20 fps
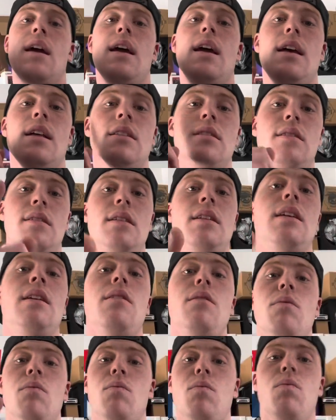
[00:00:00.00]
and
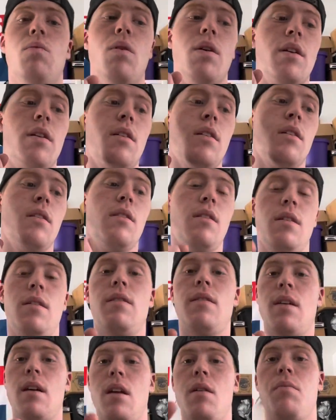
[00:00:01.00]
see what this
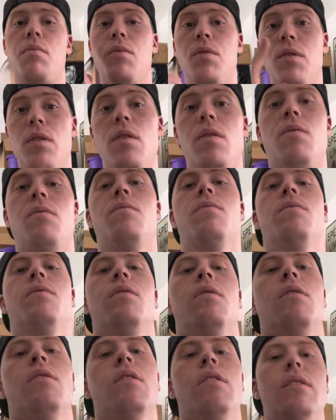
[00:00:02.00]
setup will do.
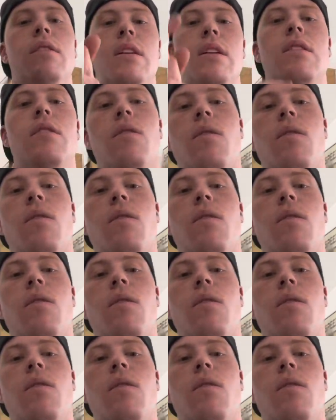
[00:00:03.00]
Let's get to